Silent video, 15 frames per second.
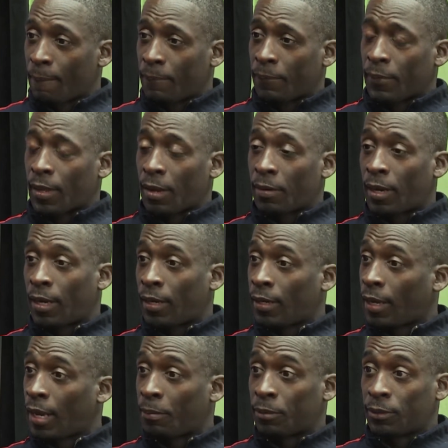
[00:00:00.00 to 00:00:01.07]
I'm not
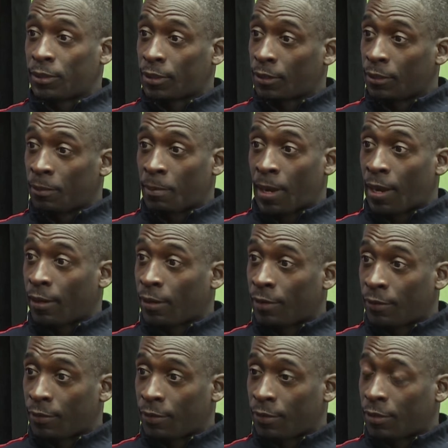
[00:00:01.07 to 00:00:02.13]
able to buy
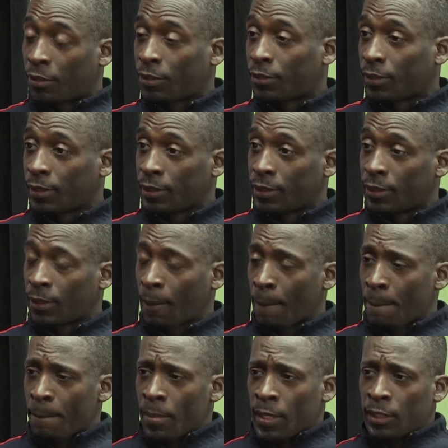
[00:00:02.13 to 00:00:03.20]
groceries.
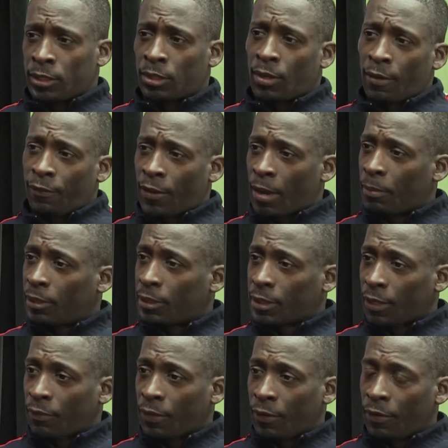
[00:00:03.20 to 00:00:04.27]
And so I found
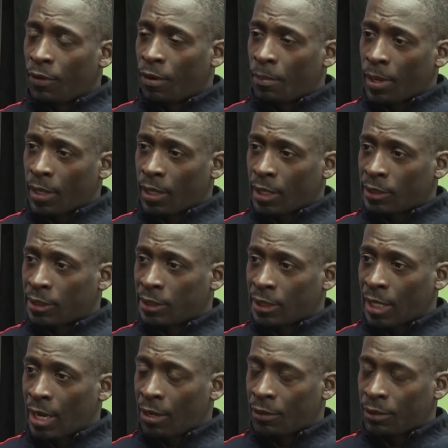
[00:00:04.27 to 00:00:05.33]
myself living on my cousin's
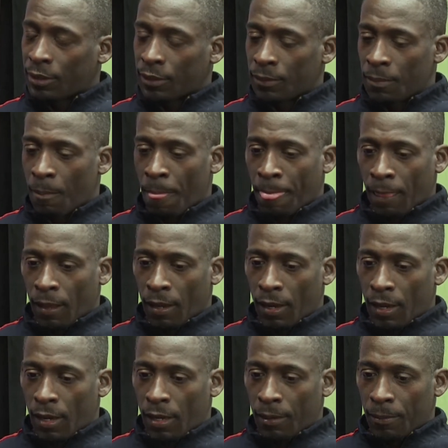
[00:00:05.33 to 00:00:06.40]
couch,
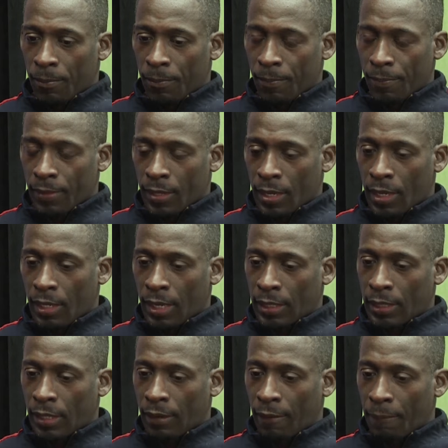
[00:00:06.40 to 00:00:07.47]

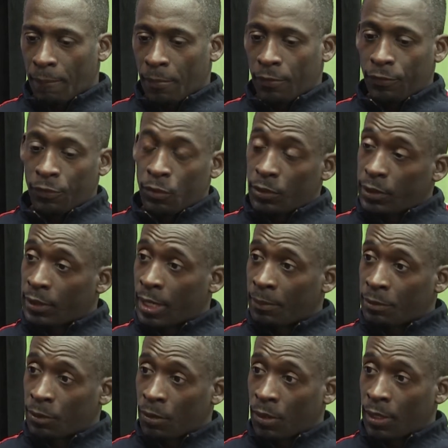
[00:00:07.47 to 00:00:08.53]
collecting food
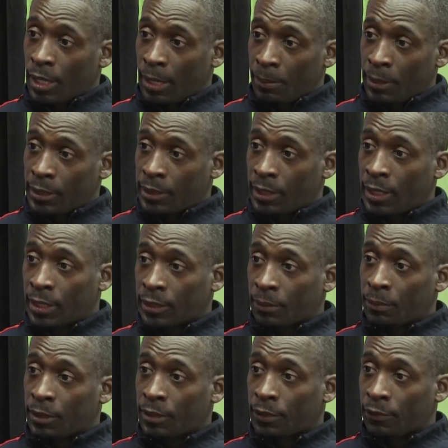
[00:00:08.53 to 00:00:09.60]
stamps, or EBT, as a
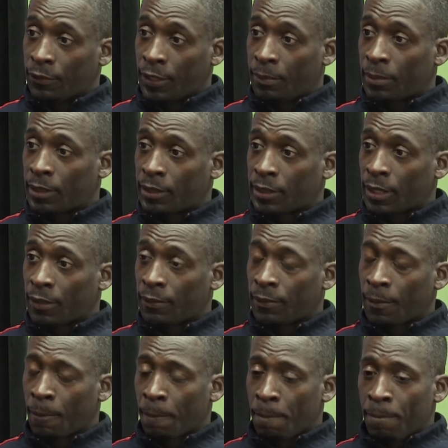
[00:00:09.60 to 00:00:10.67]
means to feed myself,
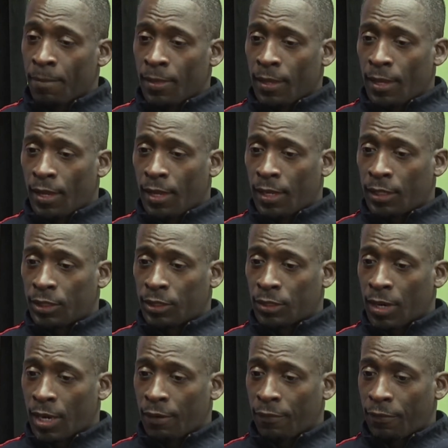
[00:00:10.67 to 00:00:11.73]
and
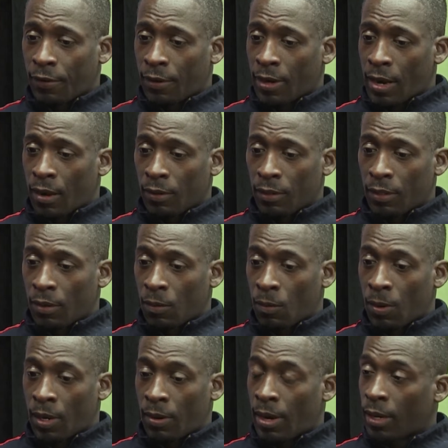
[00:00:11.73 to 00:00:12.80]
trying to figure out,
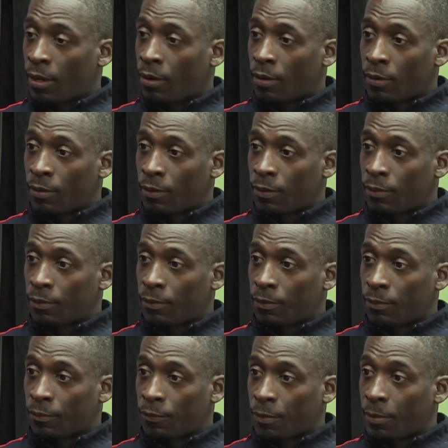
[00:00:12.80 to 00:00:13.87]
where do I go
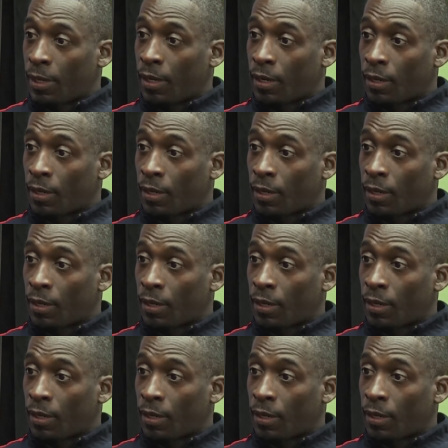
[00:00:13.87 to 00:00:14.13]
from here?